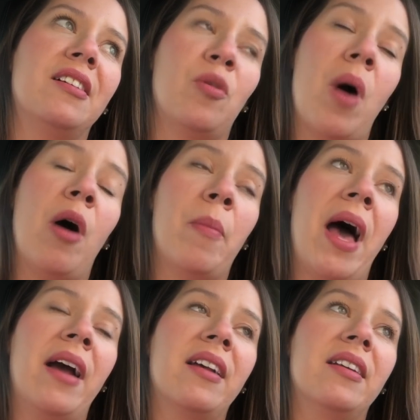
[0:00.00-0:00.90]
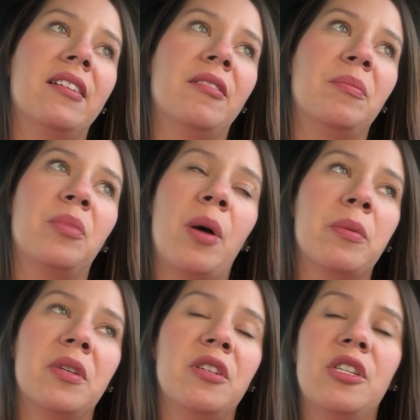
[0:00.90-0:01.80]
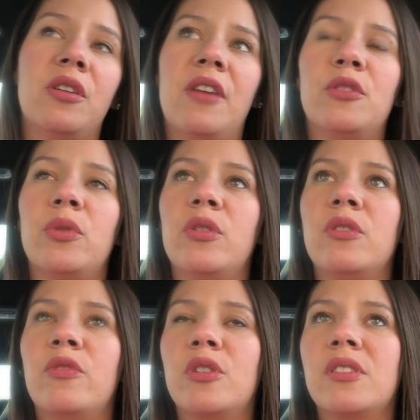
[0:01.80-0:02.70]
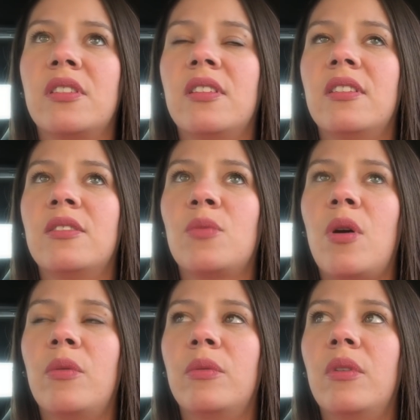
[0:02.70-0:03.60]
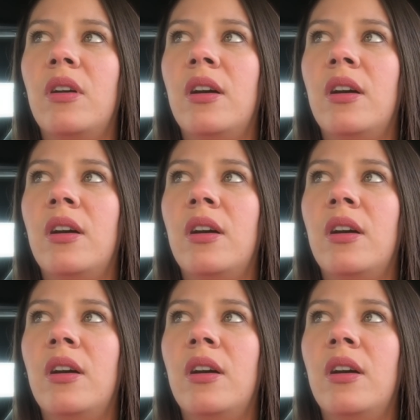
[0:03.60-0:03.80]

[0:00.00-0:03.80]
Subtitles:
a while back, probably a year after we were divorced as well.